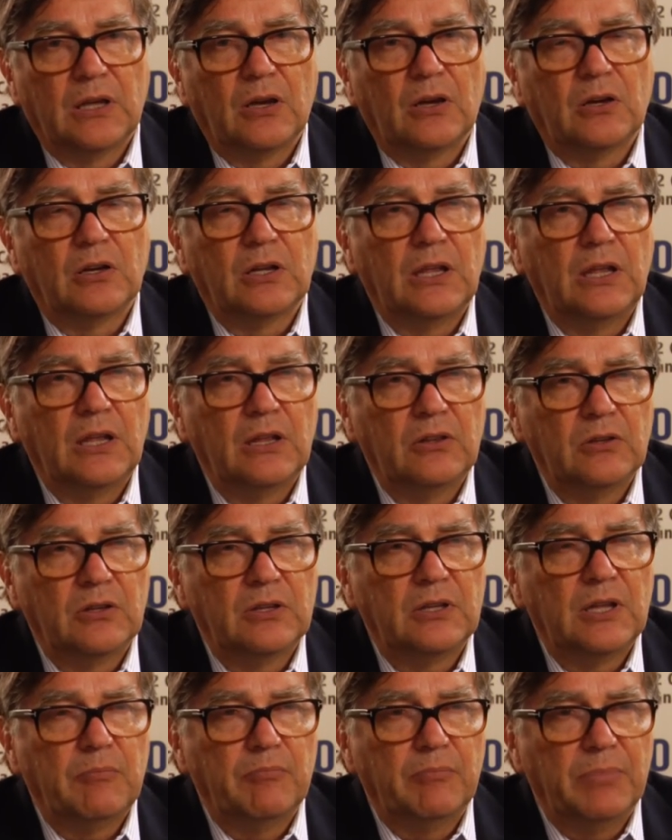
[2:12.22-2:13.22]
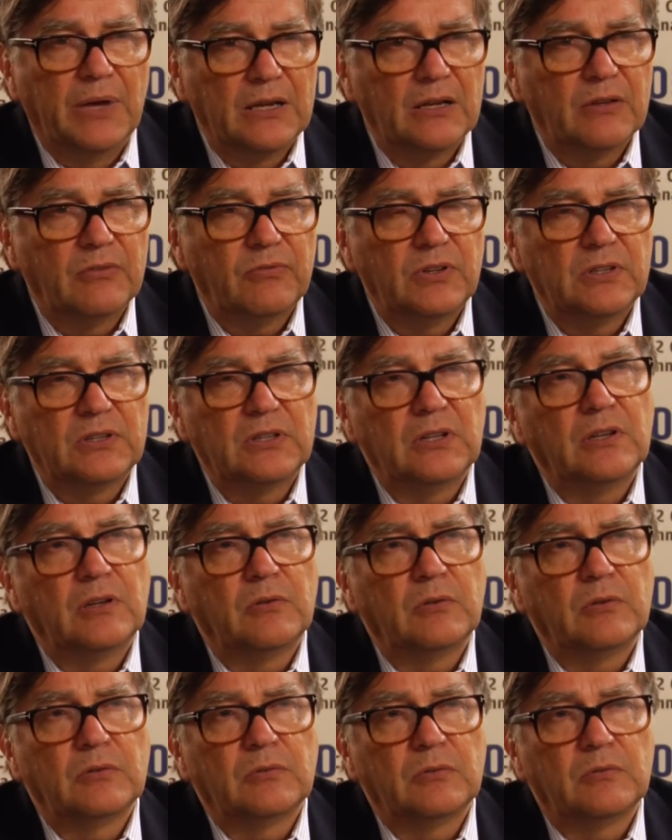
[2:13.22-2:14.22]
uh, either they benefit
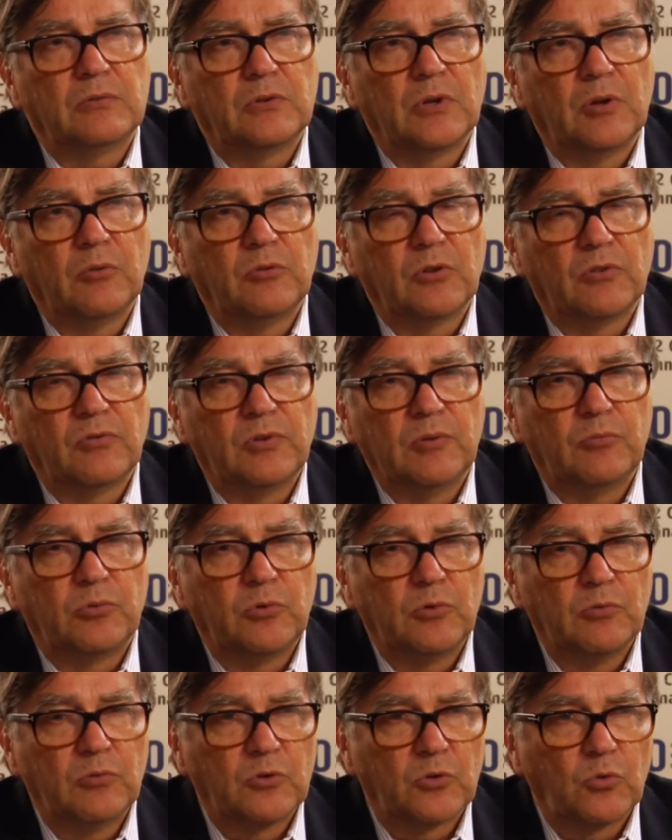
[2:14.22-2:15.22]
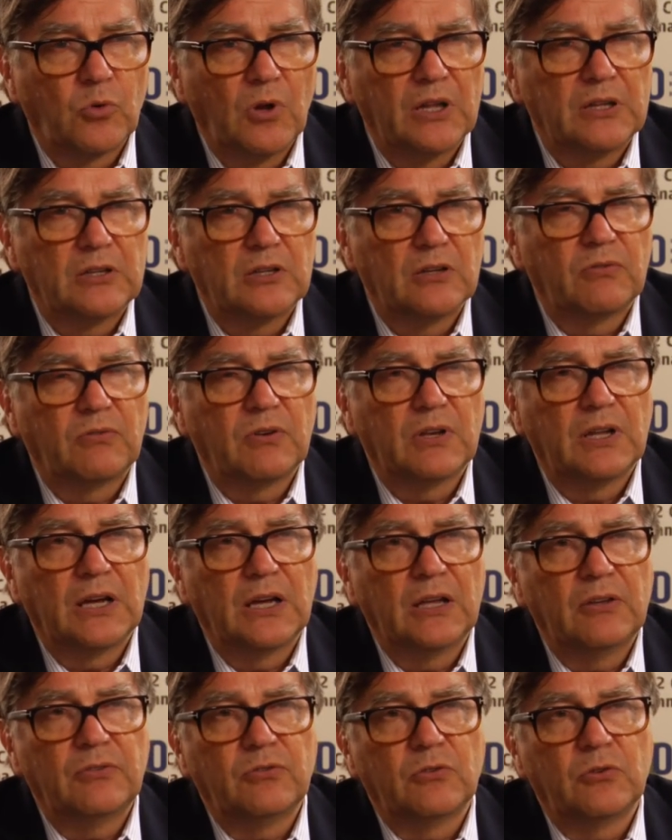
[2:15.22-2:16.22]
in terms of improved quality of
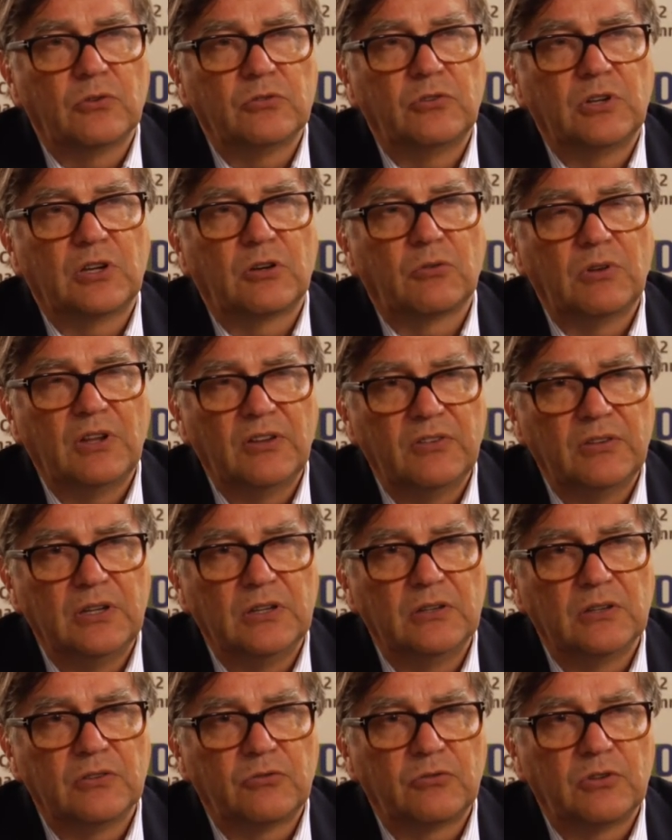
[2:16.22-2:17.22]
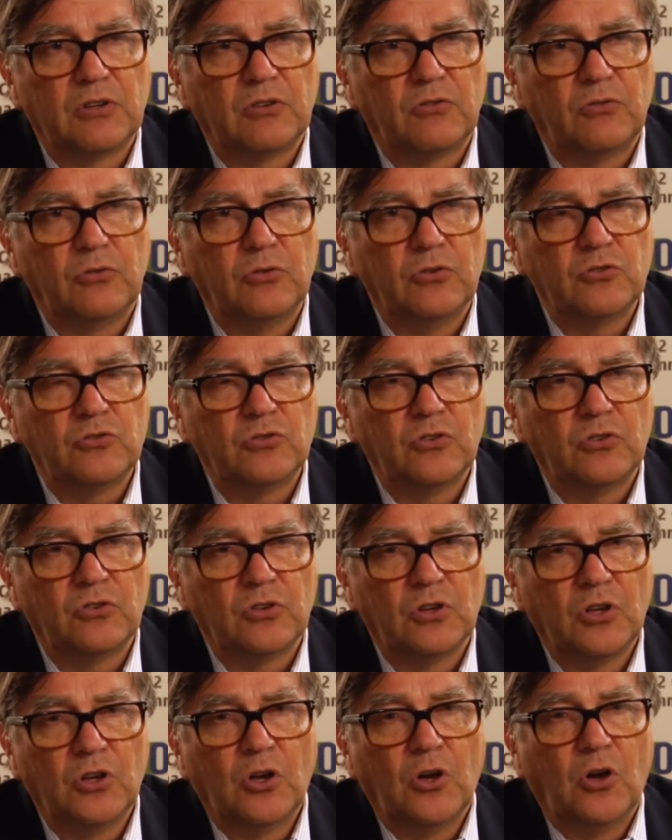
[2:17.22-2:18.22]
life or decreased need of
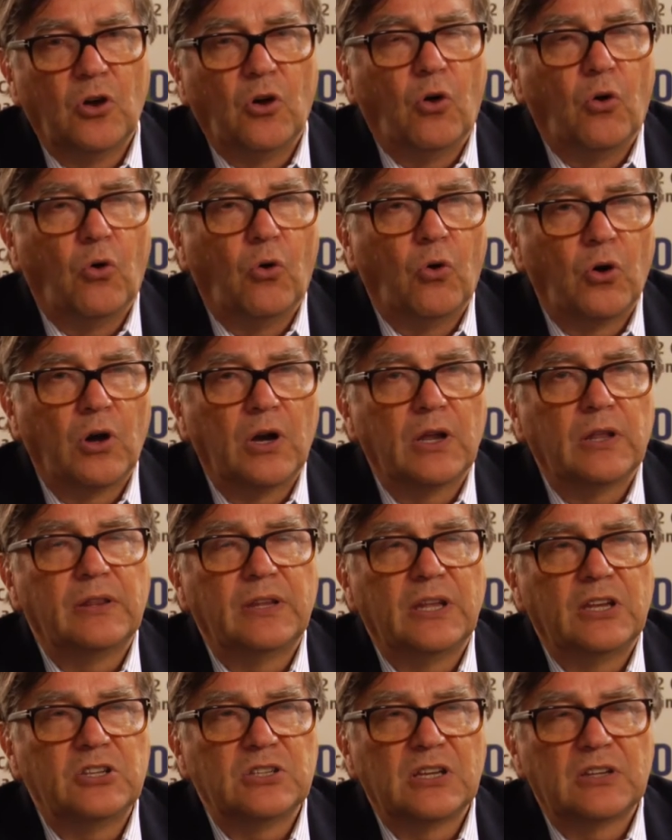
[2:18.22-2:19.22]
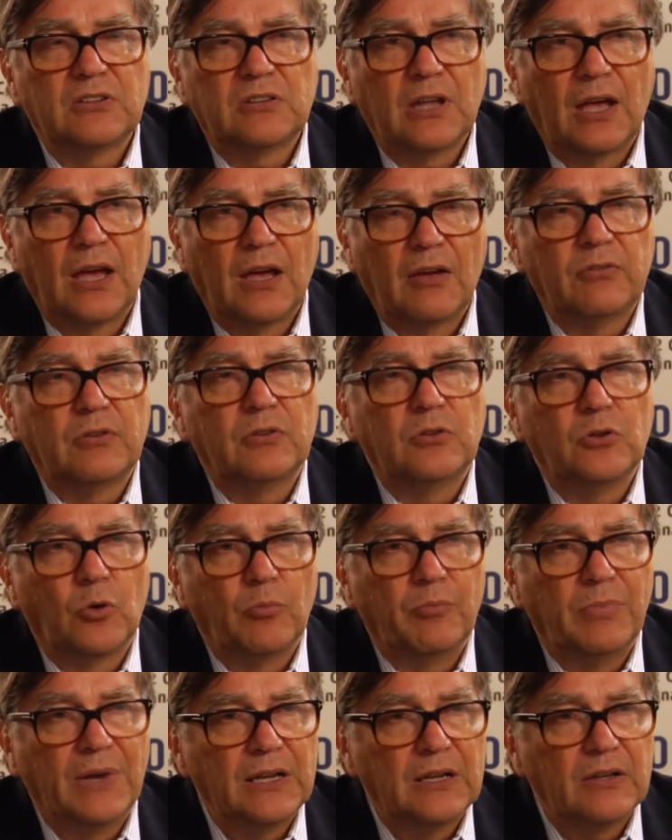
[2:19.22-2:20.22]
transfusions, or they just have no
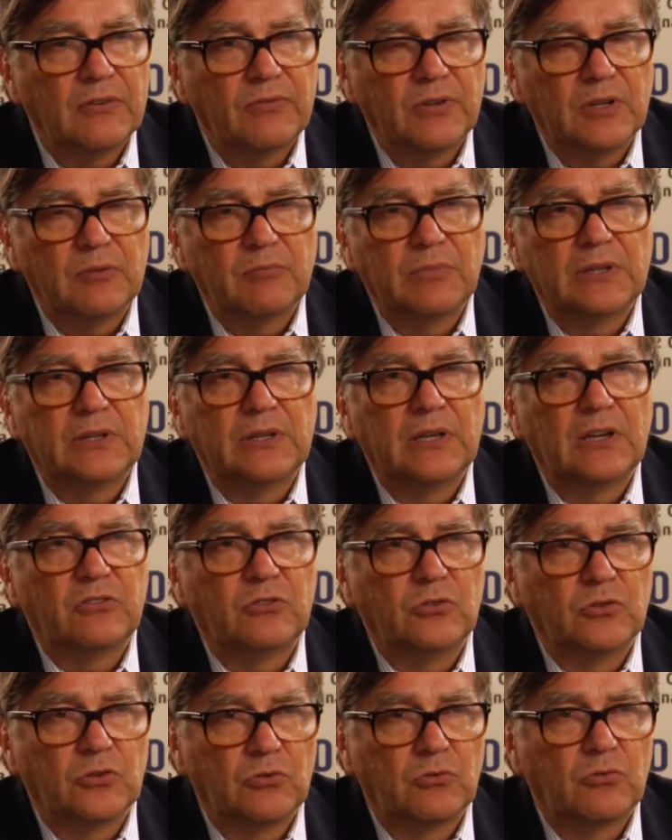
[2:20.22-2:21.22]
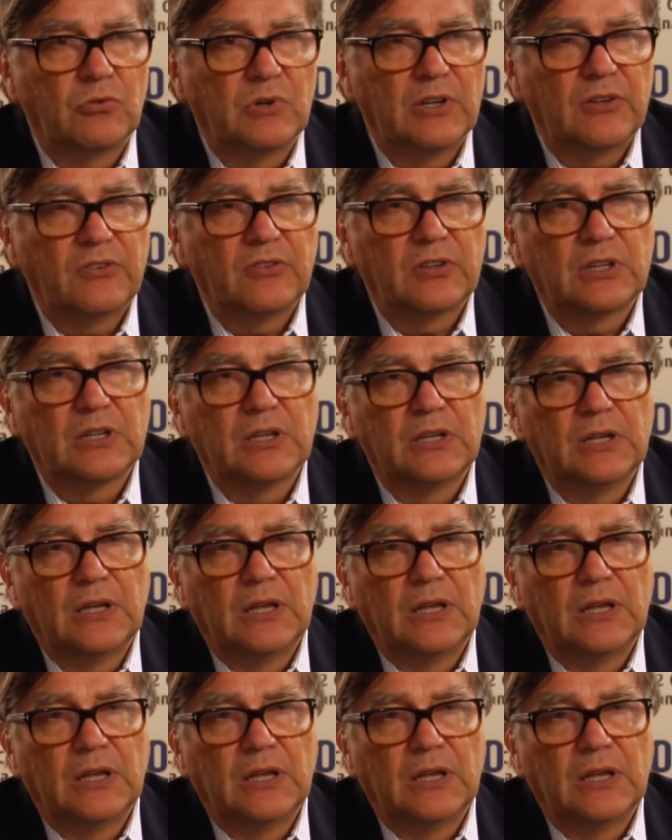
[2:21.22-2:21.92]
benefit, but there's no risk.